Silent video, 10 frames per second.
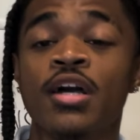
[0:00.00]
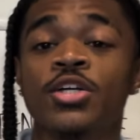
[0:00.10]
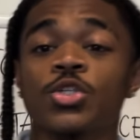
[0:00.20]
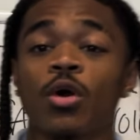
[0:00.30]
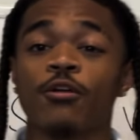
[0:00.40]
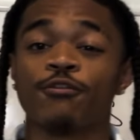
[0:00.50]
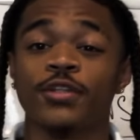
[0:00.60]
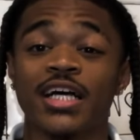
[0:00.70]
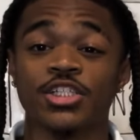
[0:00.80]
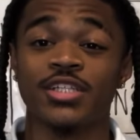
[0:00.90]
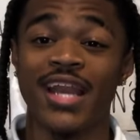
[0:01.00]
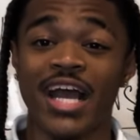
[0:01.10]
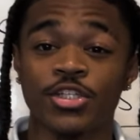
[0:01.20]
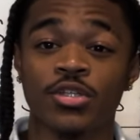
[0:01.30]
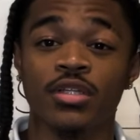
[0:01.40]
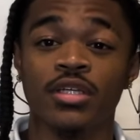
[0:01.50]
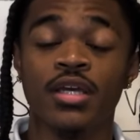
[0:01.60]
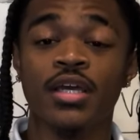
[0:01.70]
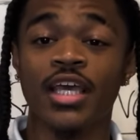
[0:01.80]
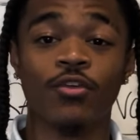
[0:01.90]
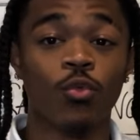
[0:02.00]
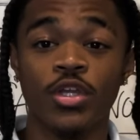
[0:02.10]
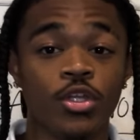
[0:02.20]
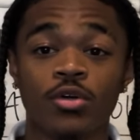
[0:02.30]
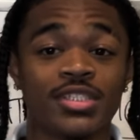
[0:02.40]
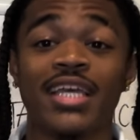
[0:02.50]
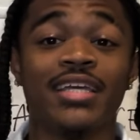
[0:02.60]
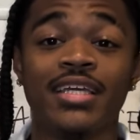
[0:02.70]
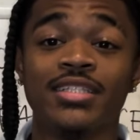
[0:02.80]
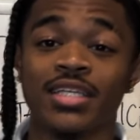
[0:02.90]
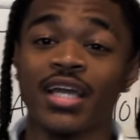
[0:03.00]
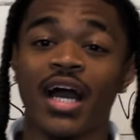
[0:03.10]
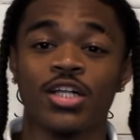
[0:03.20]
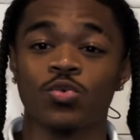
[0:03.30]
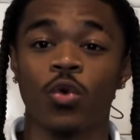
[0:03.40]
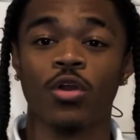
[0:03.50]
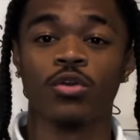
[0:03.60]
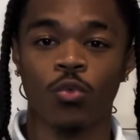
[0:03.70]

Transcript: So our flesh naturally, if we don't take heed to God's word,